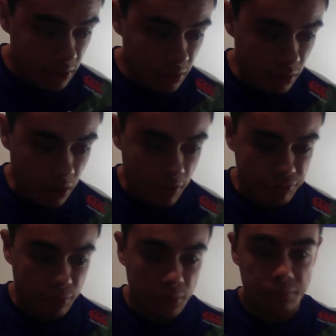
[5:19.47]
Look, I
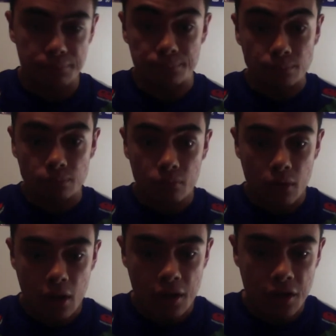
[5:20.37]
thought
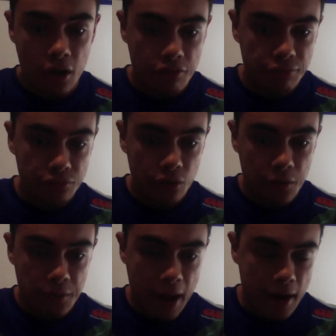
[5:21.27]
You know, I thought
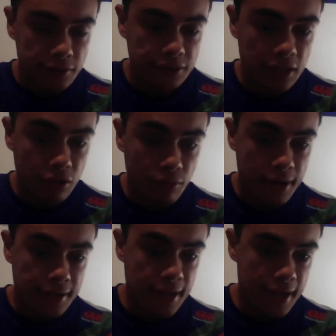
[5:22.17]
Tohu Harris had a
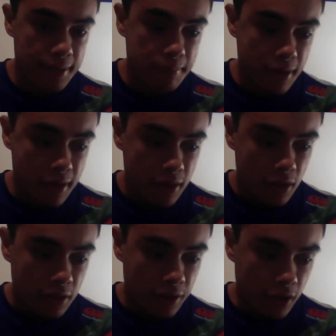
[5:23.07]
great game.
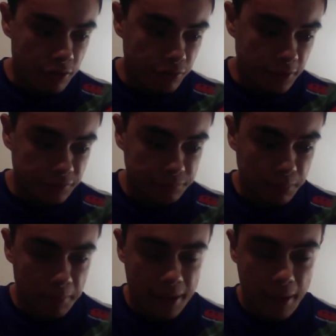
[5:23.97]
You know, I thought he was
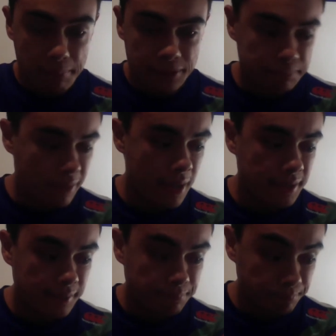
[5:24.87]
probably our best
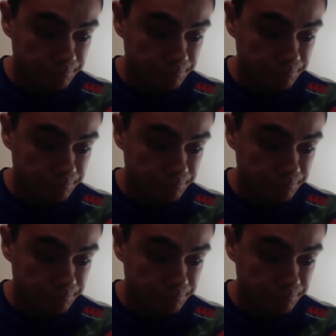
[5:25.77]
player.